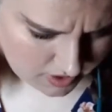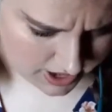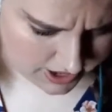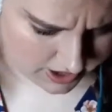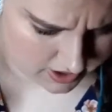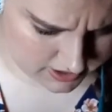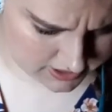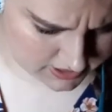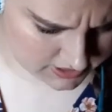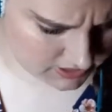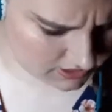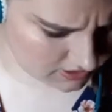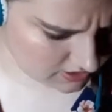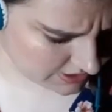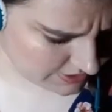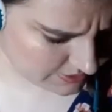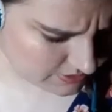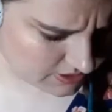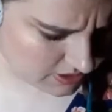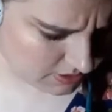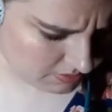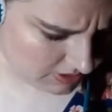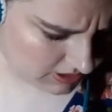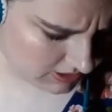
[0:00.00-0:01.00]
I honestly thought it
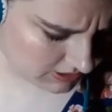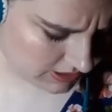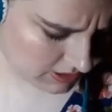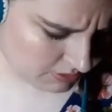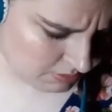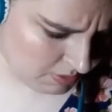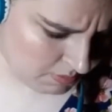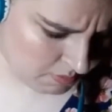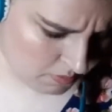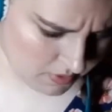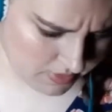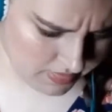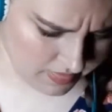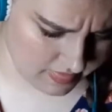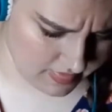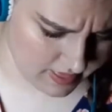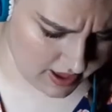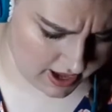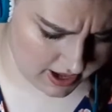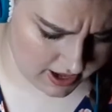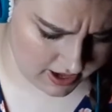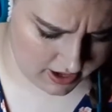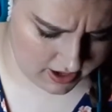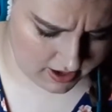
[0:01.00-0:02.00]
was going to be a little bit more than
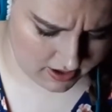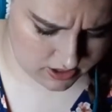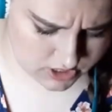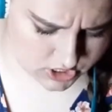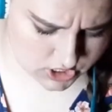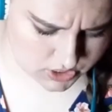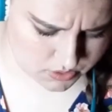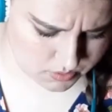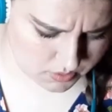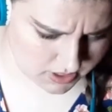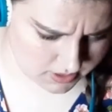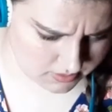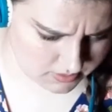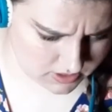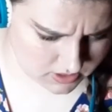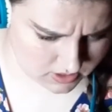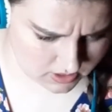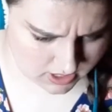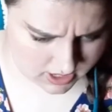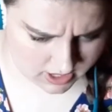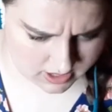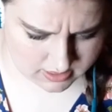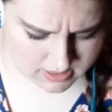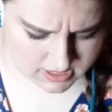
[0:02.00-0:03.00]
that just when I was
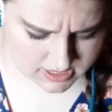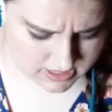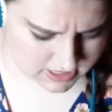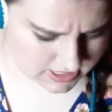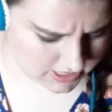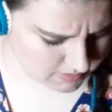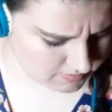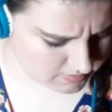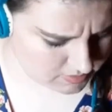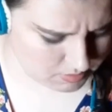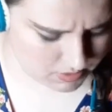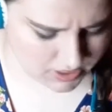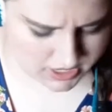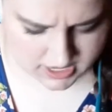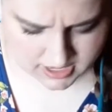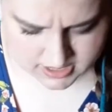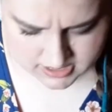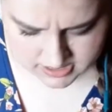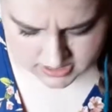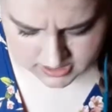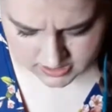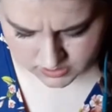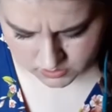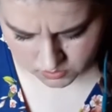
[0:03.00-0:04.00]
looking at these items, but I
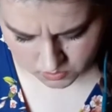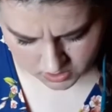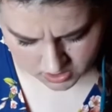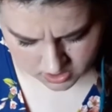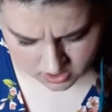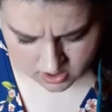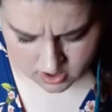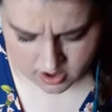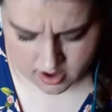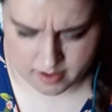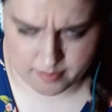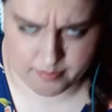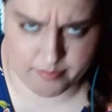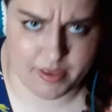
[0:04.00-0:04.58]
guess this one